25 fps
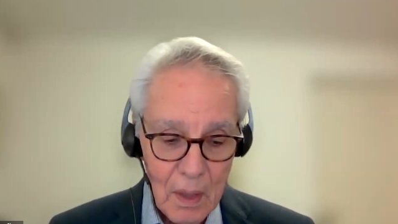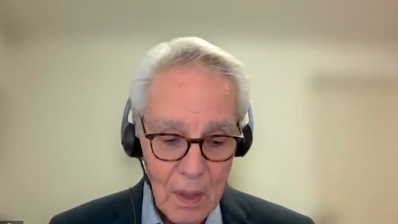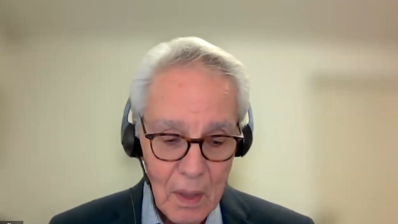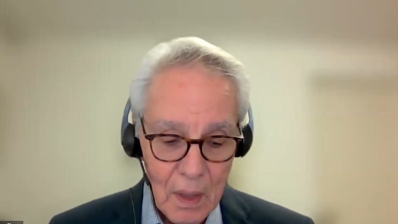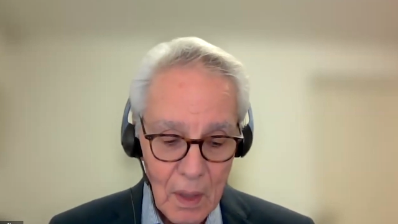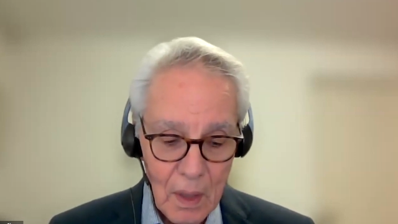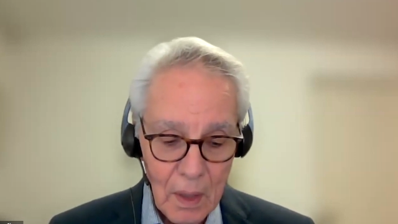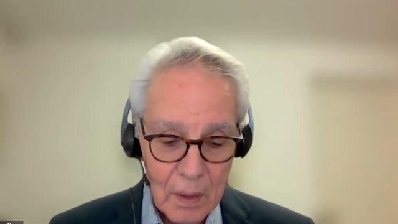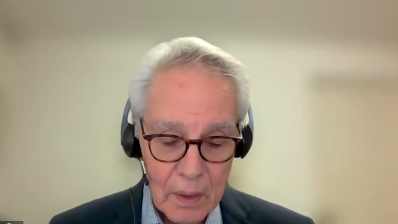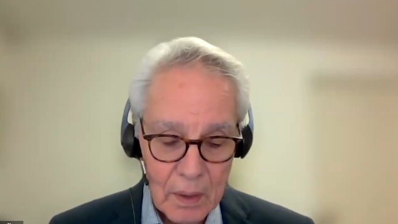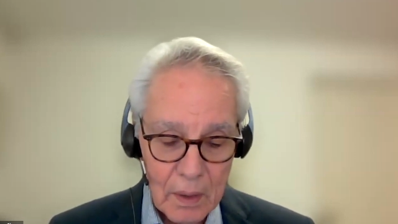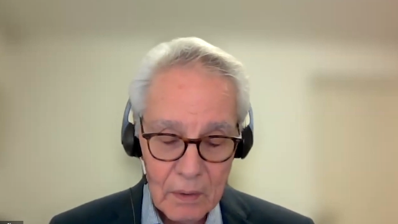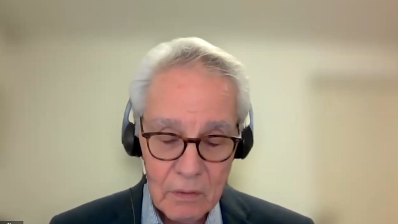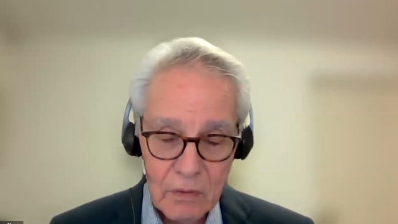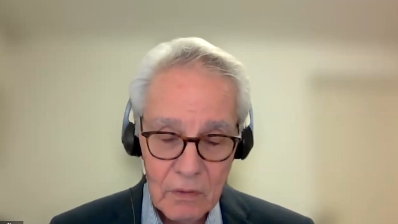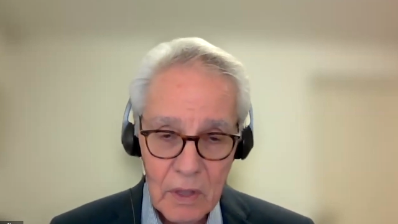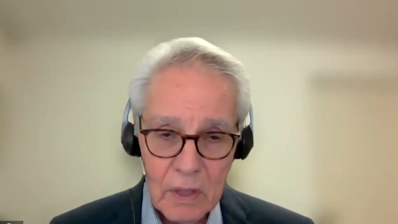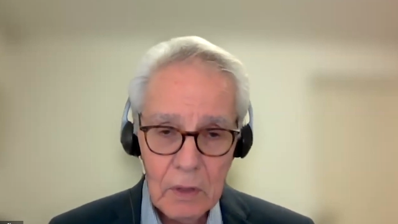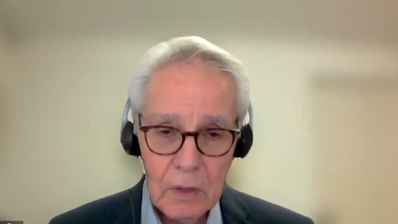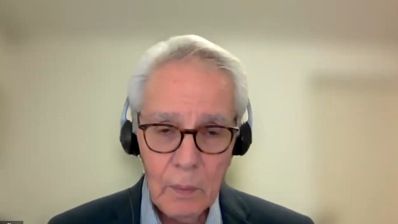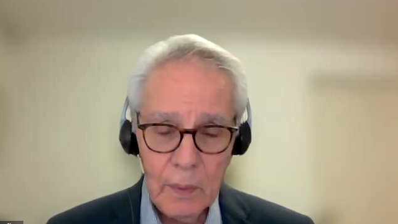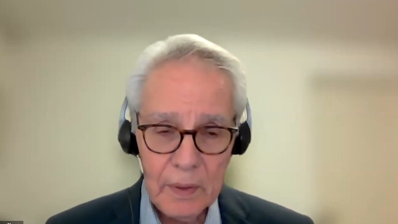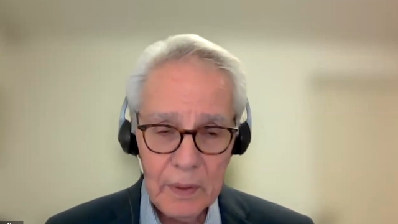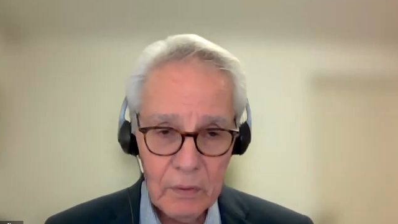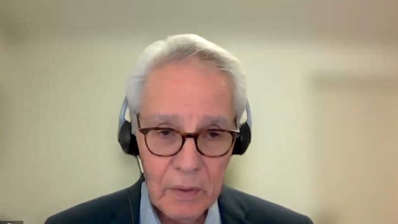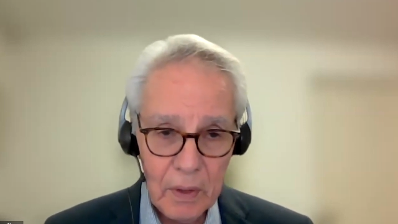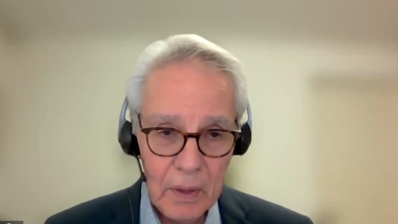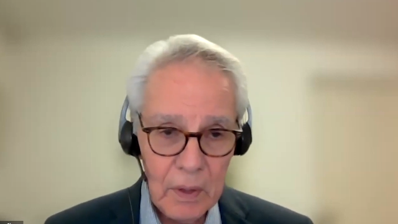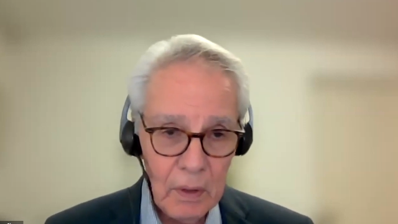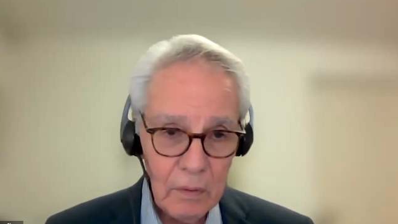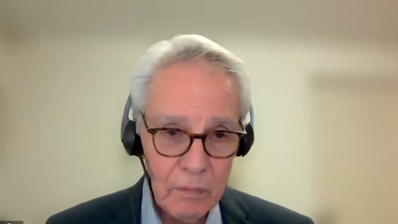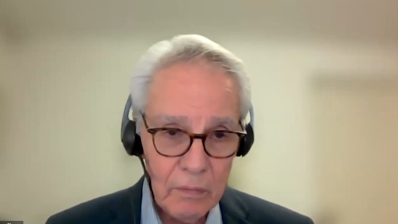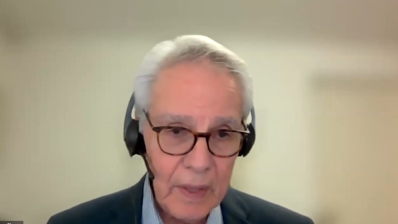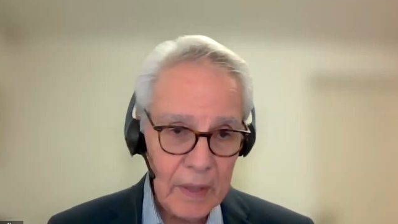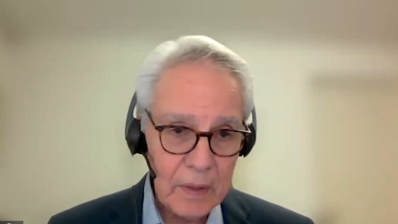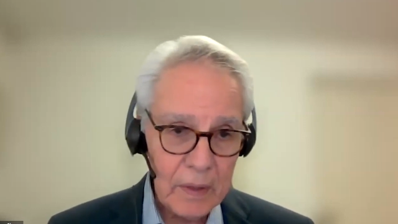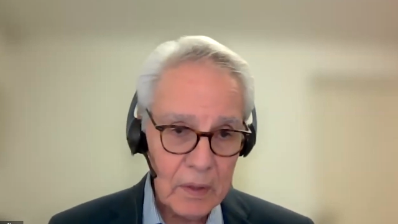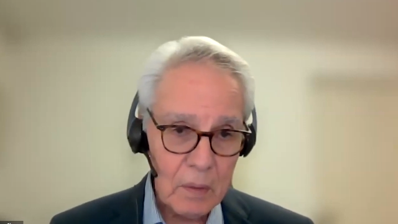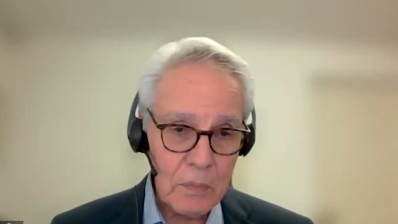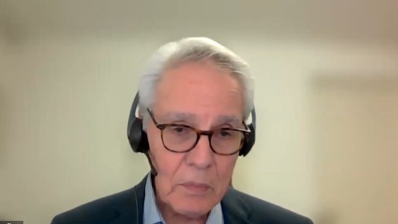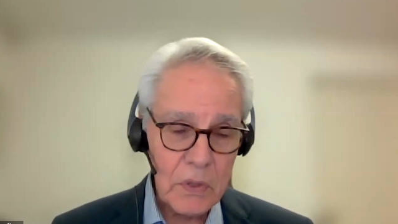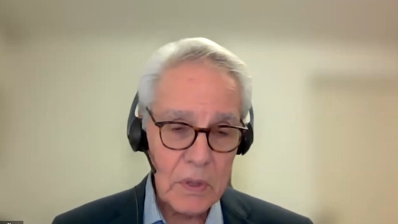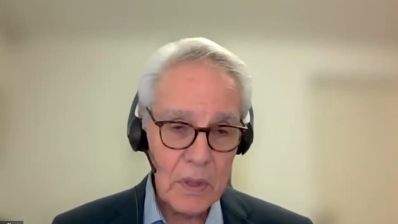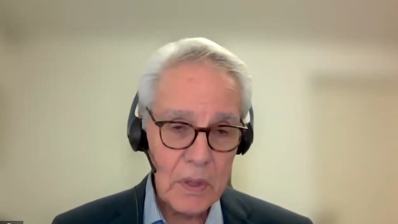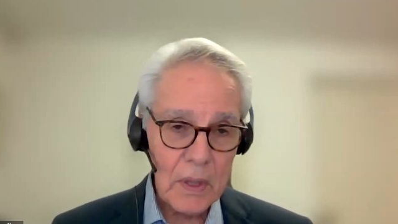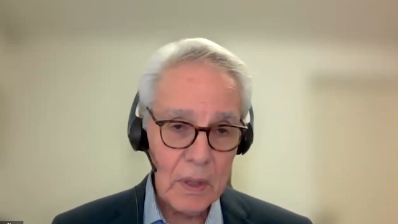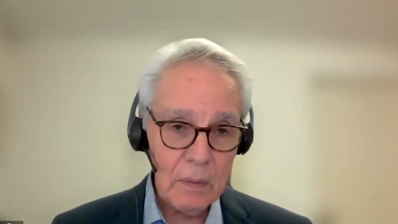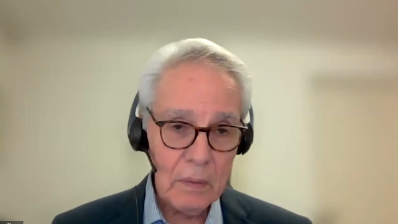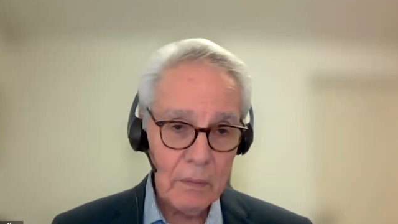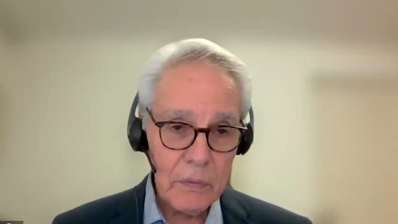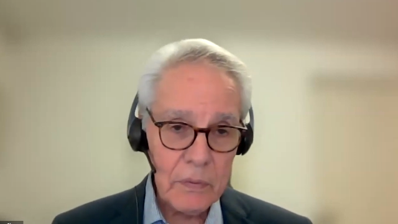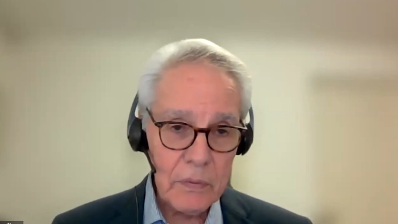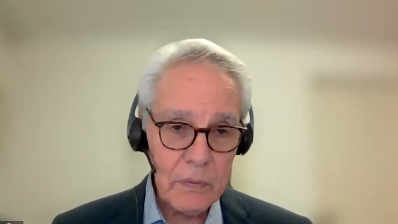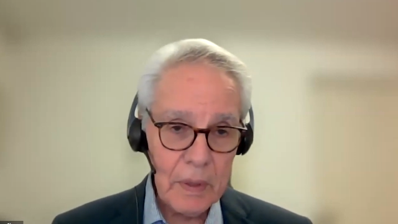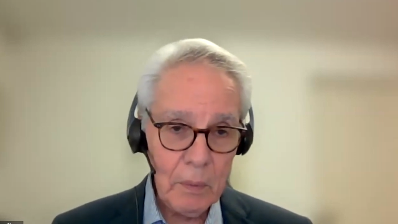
Uh, continuing to innovate themselves,